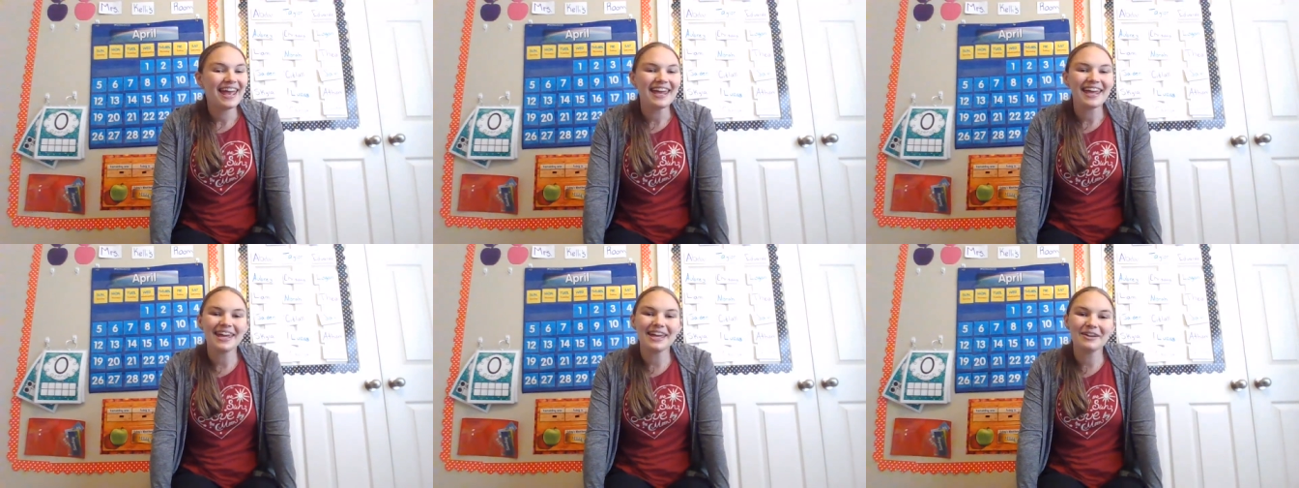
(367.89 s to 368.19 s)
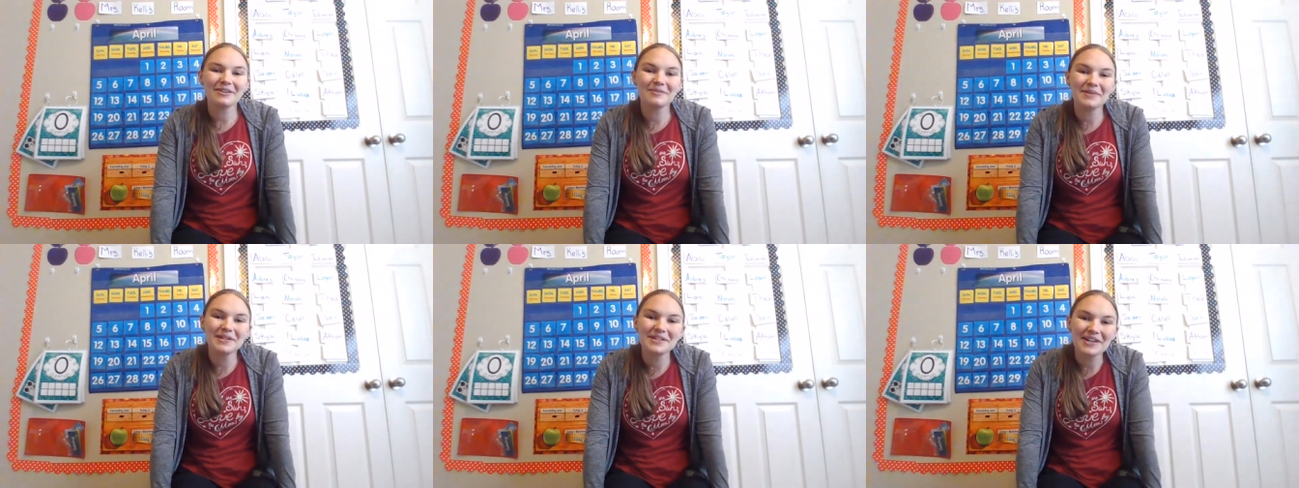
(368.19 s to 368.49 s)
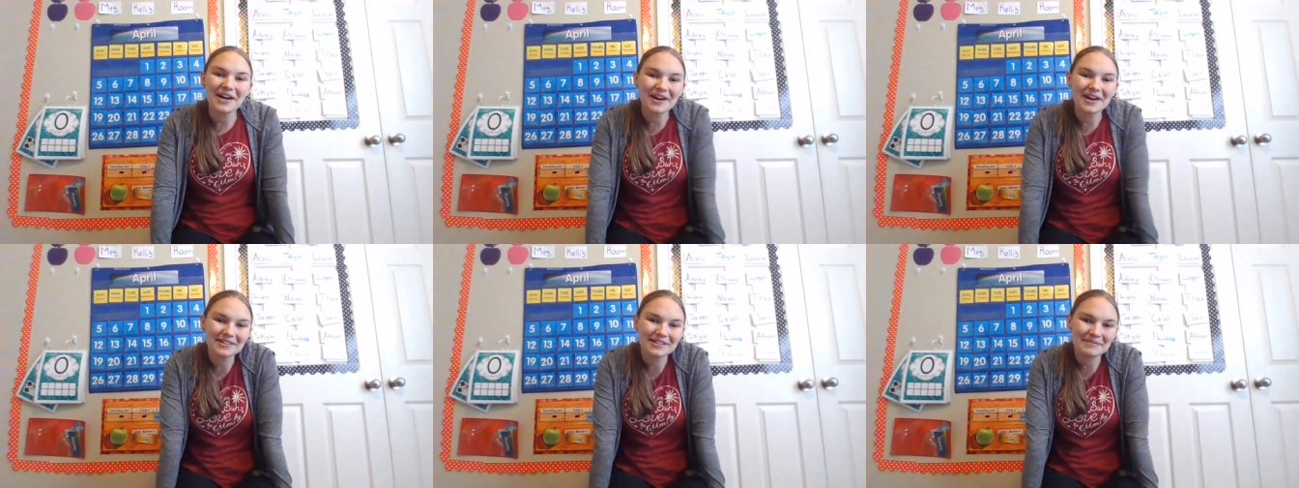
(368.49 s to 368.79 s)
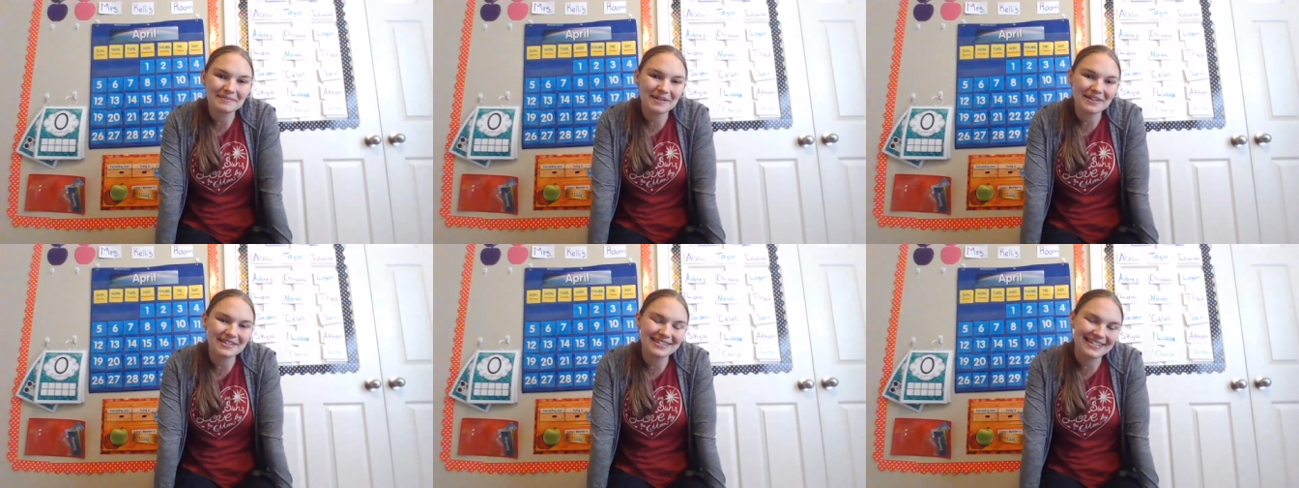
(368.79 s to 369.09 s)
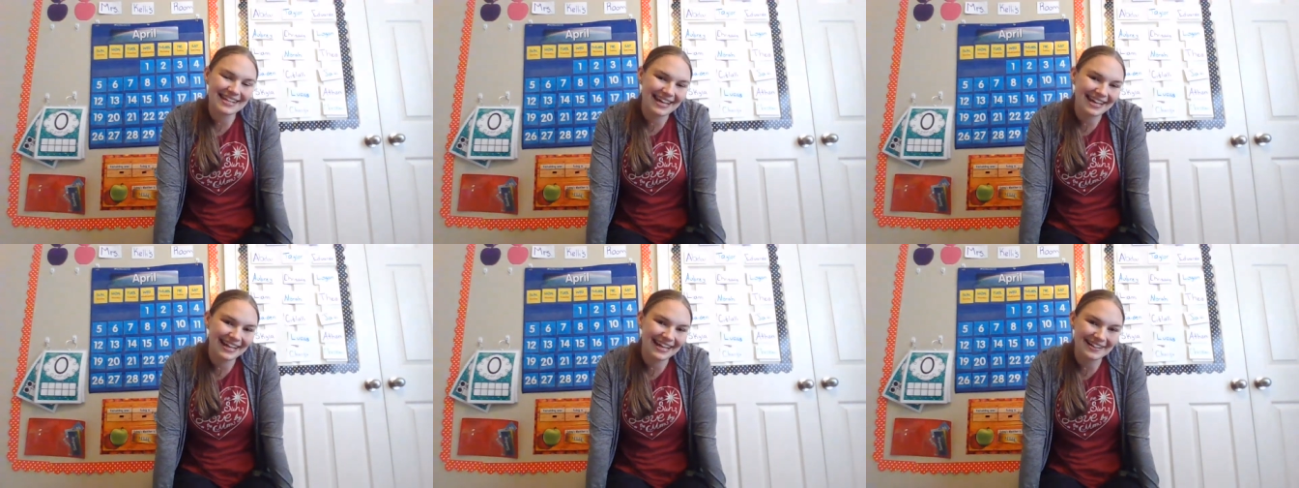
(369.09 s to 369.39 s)
and we talked about
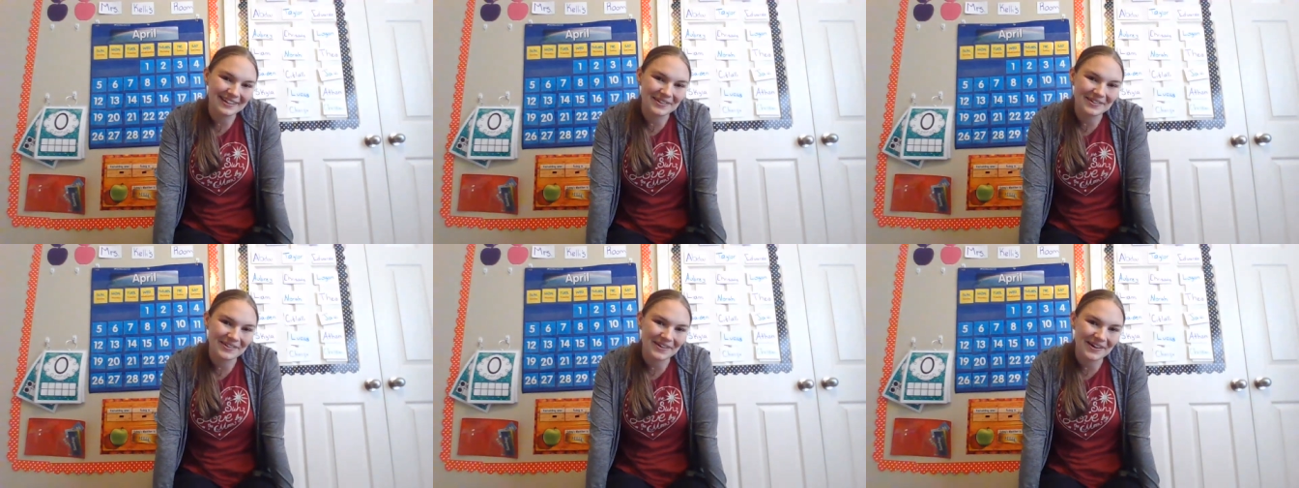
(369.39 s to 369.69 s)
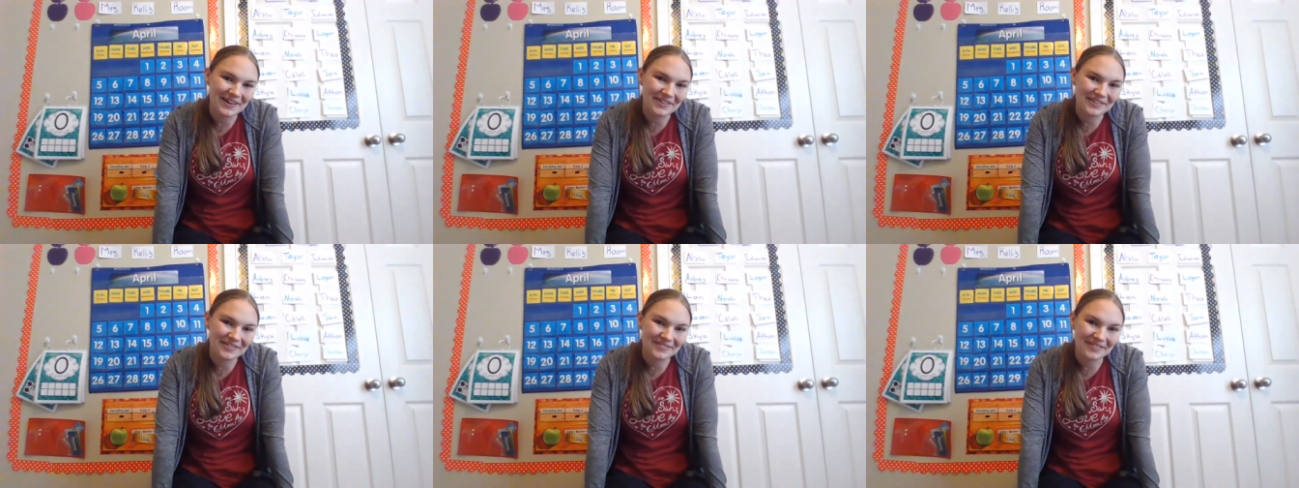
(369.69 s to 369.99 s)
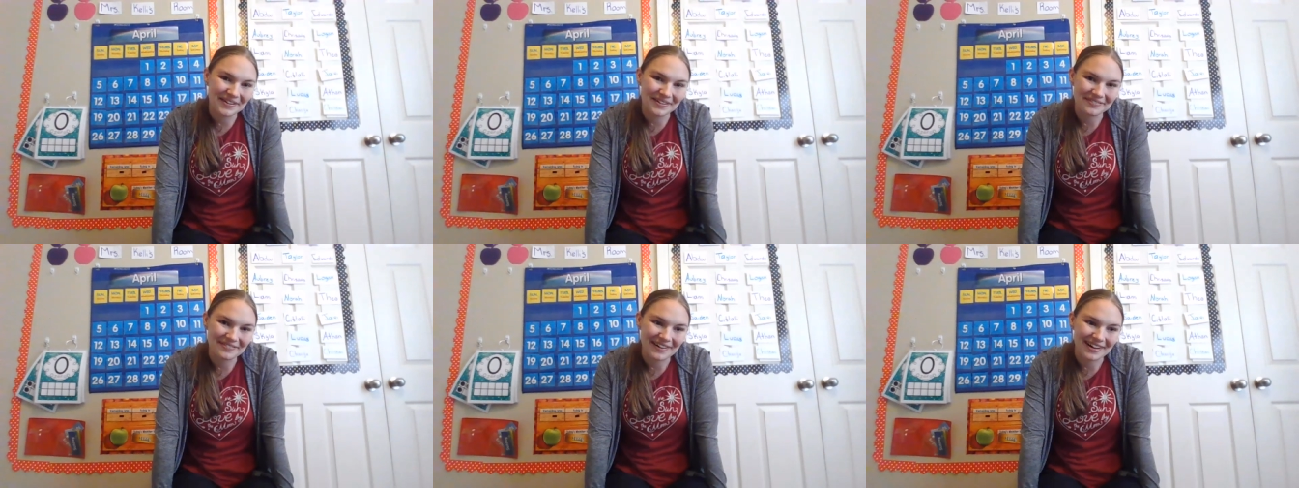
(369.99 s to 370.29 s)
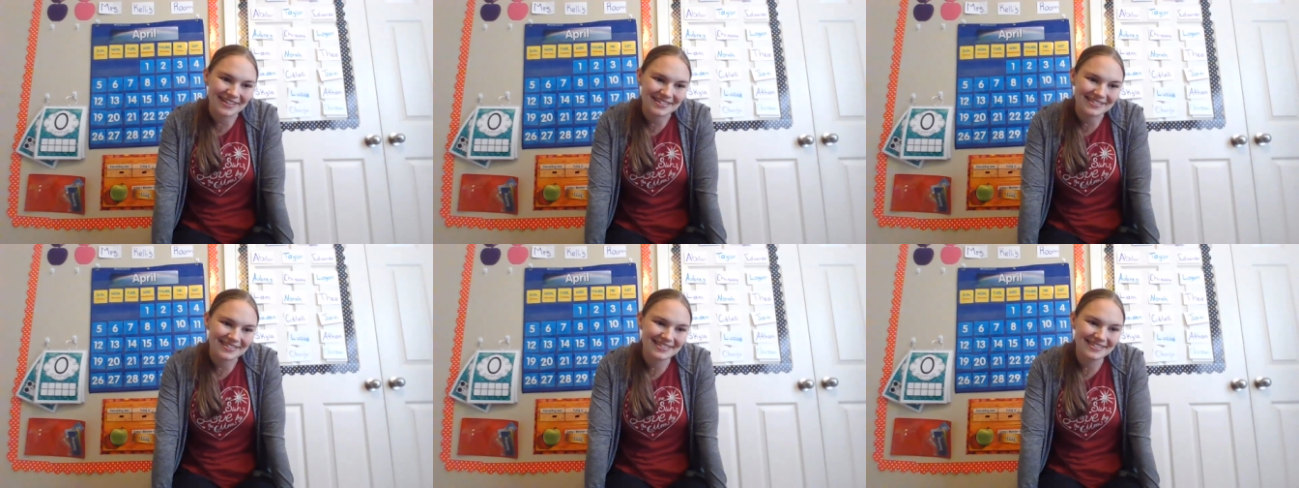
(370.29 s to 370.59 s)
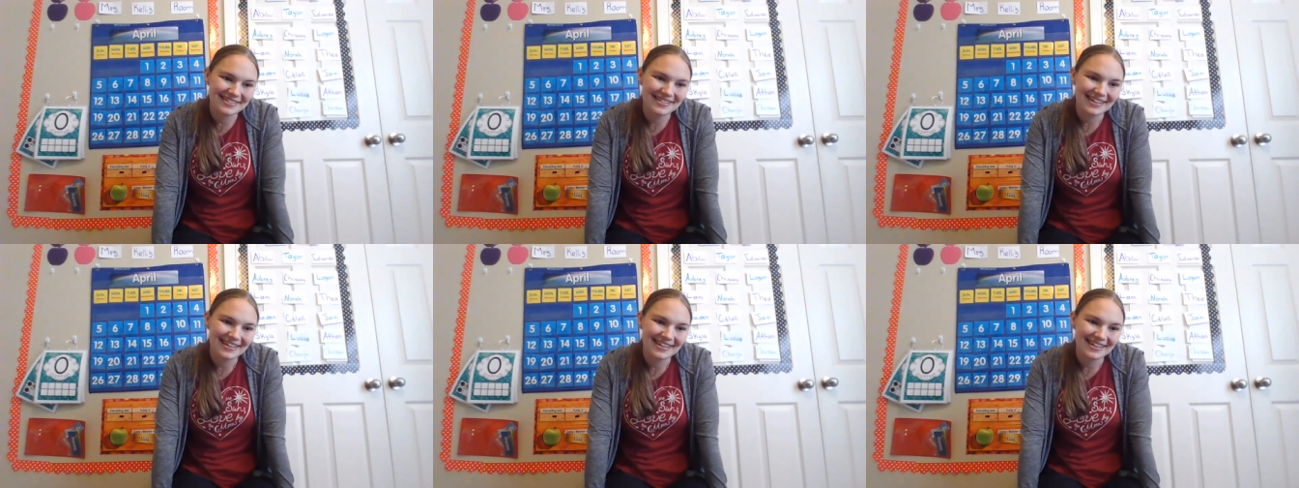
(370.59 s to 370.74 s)
saying hello to all of our friends.